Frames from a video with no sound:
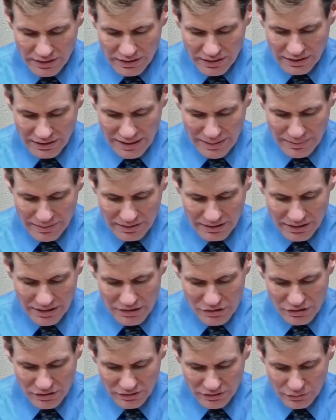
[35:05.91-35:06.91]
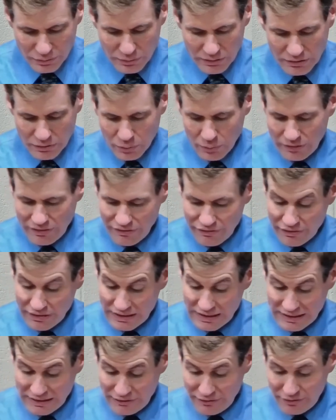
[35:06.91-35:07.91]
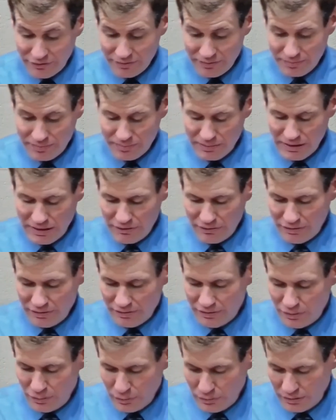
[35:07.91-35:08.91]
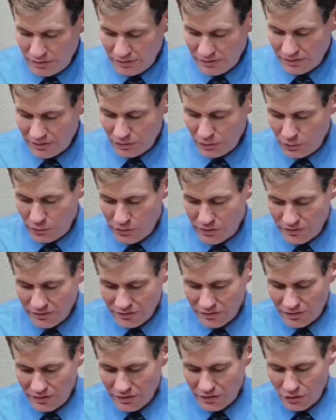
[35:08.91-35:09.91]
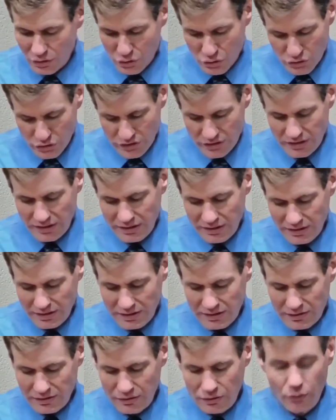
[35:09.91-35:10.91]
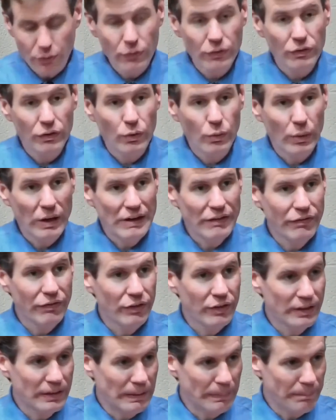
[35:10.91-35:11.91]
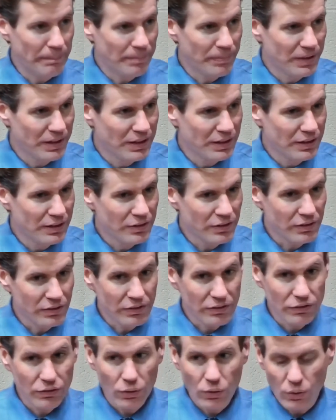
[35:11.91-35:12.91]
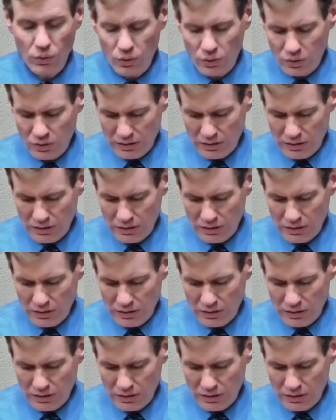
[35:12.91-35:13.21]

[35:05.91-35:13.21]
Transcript: Lamentations 3:25. Many of us know this. The Lord is good to those who wait for him, to the soul